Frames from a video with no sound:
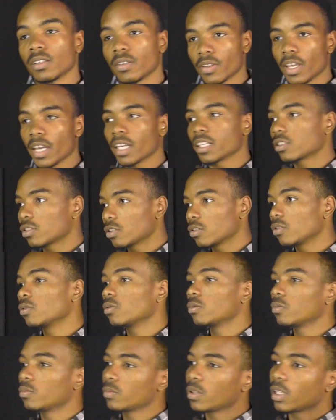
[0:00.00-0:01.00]
Thanks
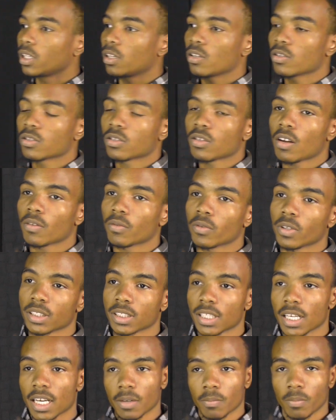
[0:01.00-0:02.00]
to,
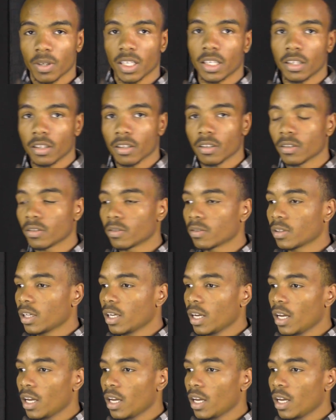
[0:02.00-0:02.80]
softwares like Blender.